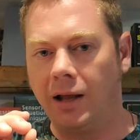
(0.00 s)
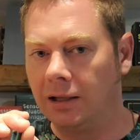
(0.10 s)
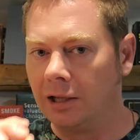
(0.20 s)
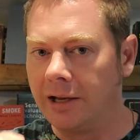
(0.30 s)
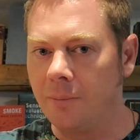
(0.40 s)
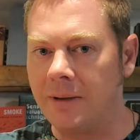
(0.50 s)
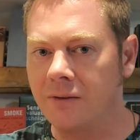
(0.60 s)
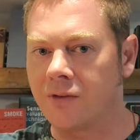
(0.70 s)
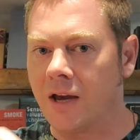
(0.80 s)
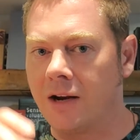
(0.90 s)
a, little bit
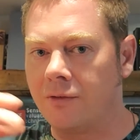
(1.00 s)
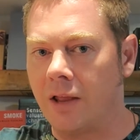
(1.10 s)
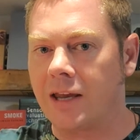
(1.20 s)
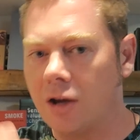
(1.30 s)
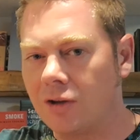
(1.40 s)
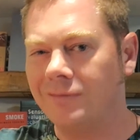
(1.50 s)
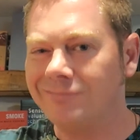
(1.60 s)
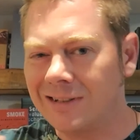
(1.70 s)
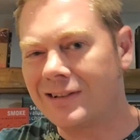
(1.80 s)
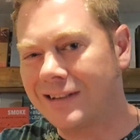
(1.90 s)
of kind of like
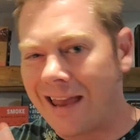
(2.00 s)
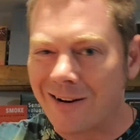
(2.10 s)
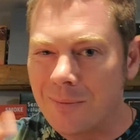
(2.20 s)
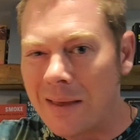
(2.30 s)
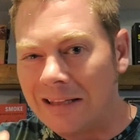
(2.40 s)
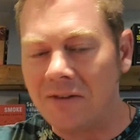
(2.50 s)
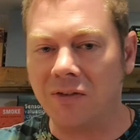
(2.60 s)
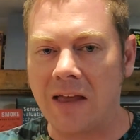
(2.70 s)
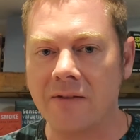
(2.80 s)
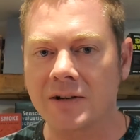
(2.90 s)
caramelly
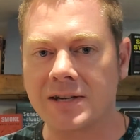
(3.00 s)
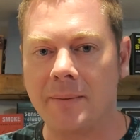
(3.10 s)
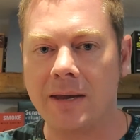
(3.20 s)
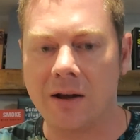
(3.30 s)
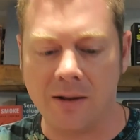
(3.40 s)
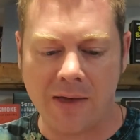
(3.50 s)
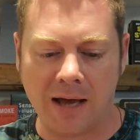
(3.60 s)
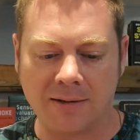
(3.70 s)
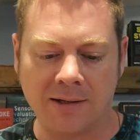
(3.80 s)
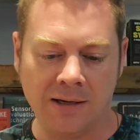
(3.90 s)
flavors coming out of
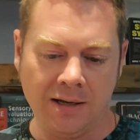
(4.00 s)
that